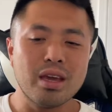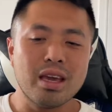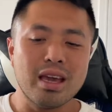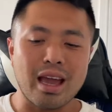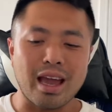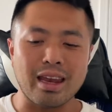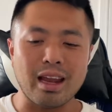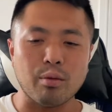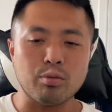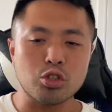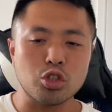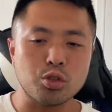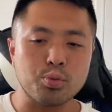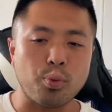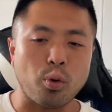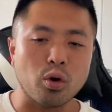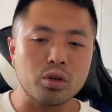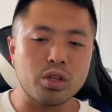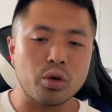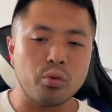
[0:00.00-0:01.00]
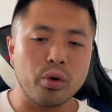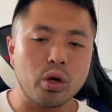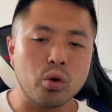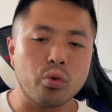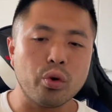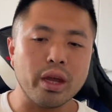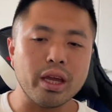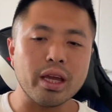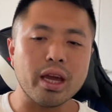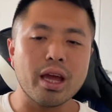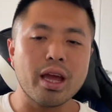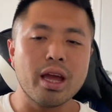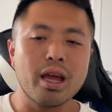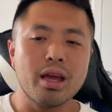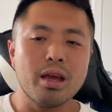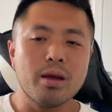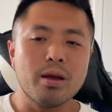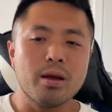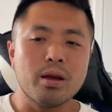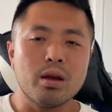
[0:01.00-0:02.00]
And I'm going to just pause it real quick.
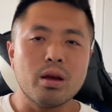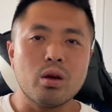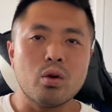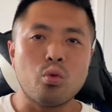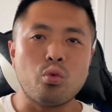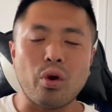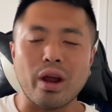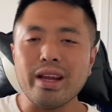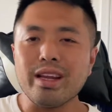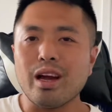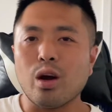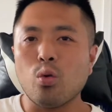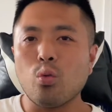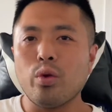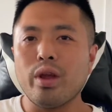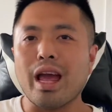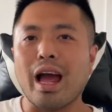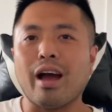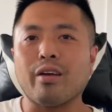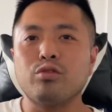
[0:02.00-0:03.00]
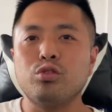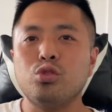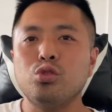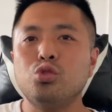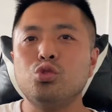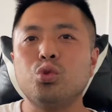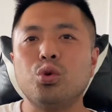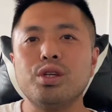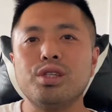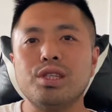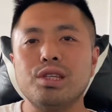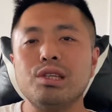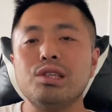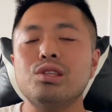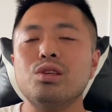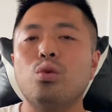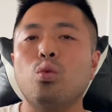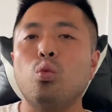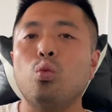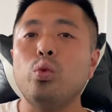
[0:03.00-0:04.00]
right now we have two choices.
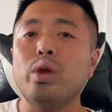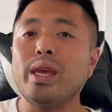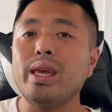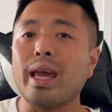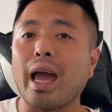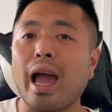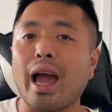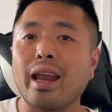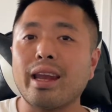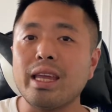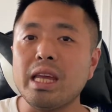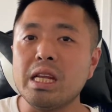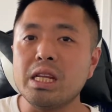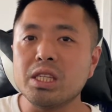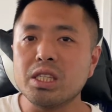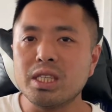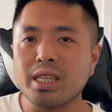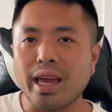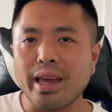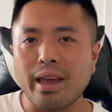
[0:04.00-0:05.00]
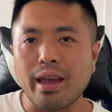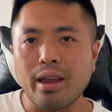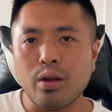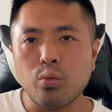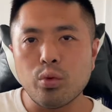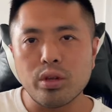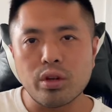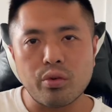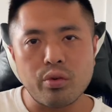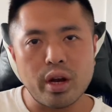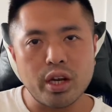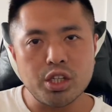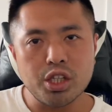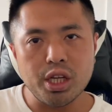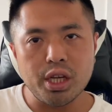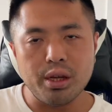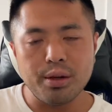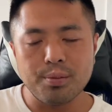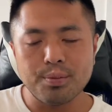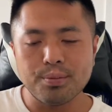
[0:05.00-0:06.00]
We can either stay in with the
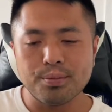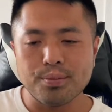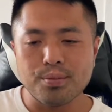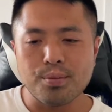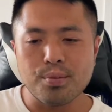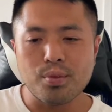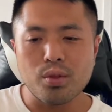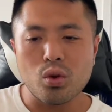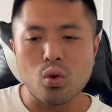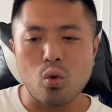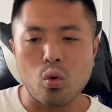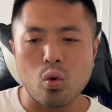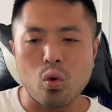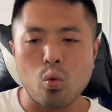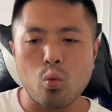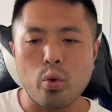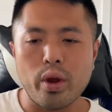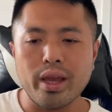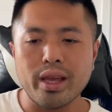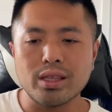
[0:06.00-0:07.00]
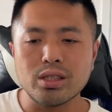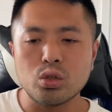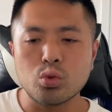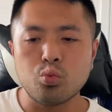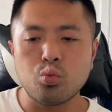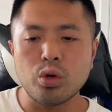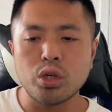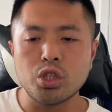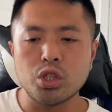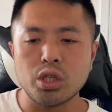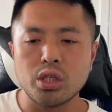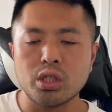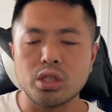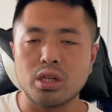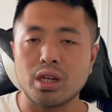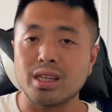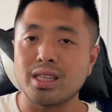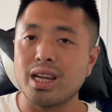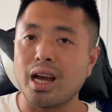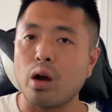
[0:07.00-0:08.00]
Regi, or we can switch into
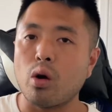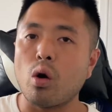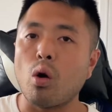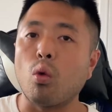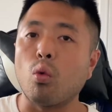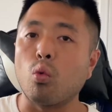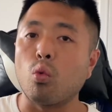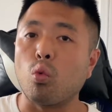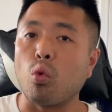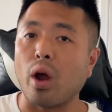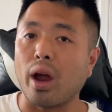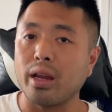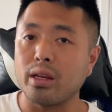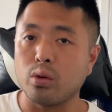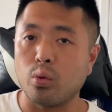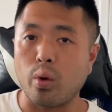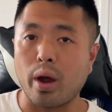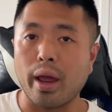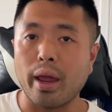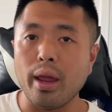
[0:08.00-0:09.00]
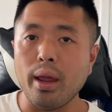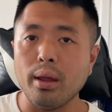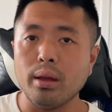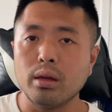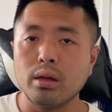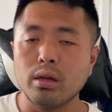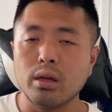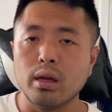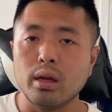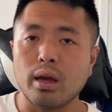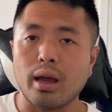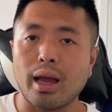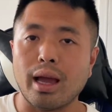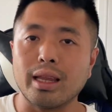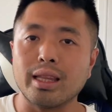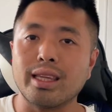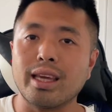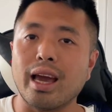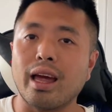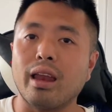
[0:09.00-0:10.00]
Noctowl right away
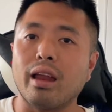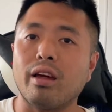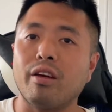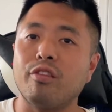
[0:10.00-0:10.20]
and get an